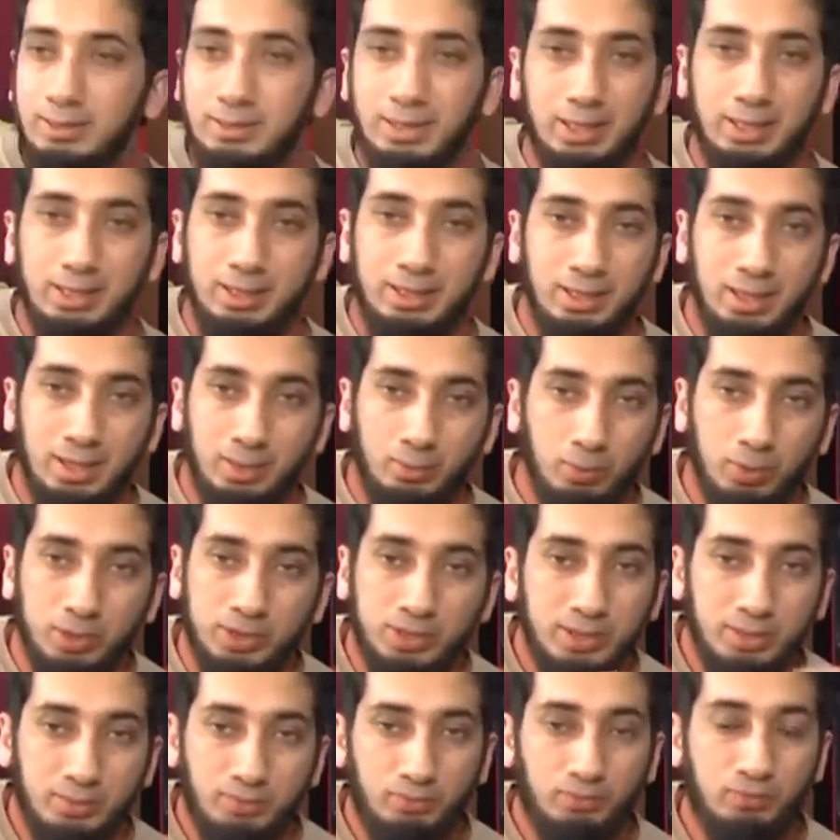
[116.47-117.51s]
anhu,
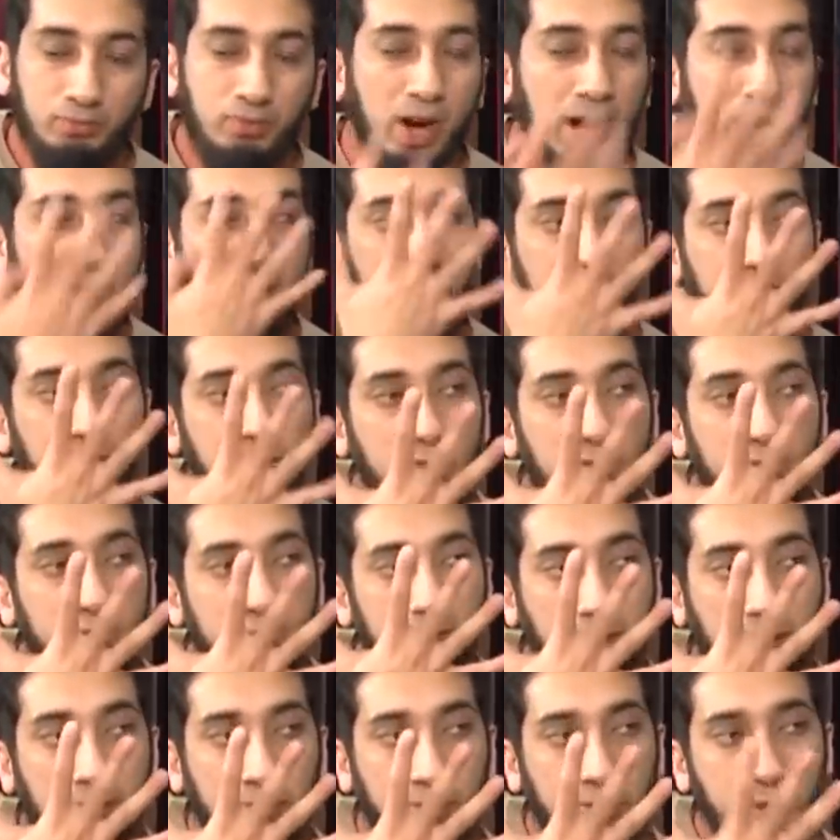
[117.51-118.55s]
was 5
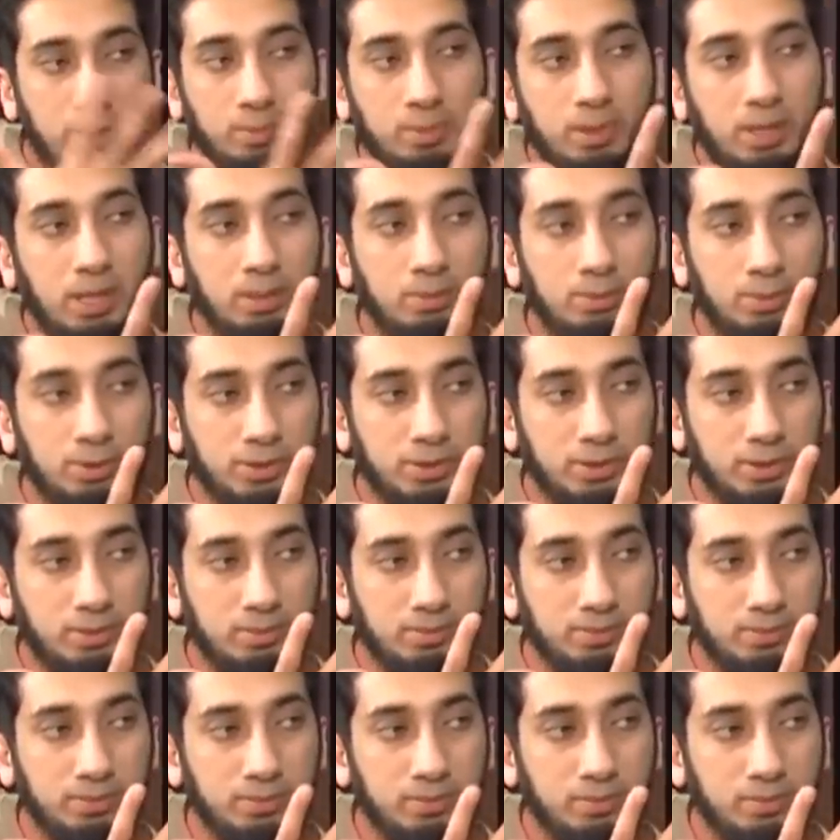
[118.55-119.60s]
years after he became Muslim.